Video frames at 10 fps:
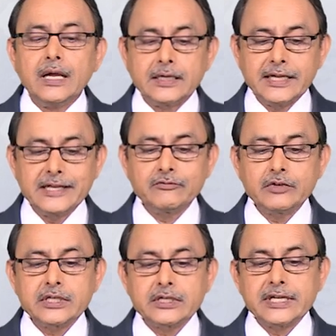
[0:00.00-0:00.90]

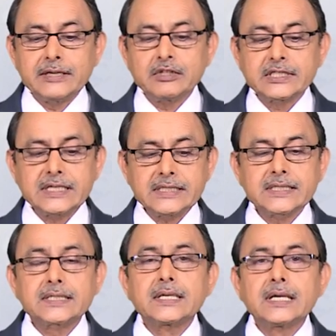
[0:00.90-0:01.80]
language labels
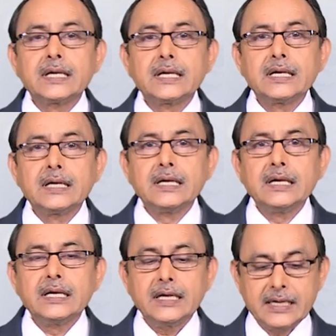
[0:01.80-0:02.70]
us
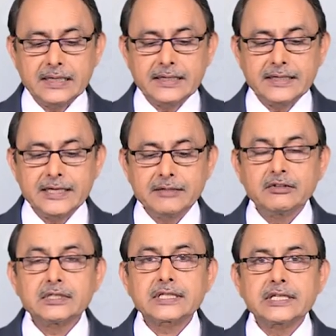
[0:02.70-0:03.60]
and
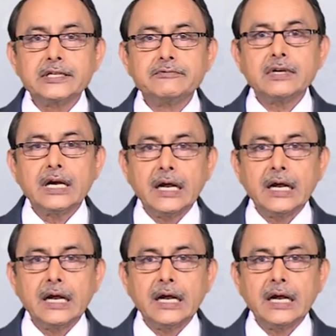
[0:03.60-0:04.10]
labels give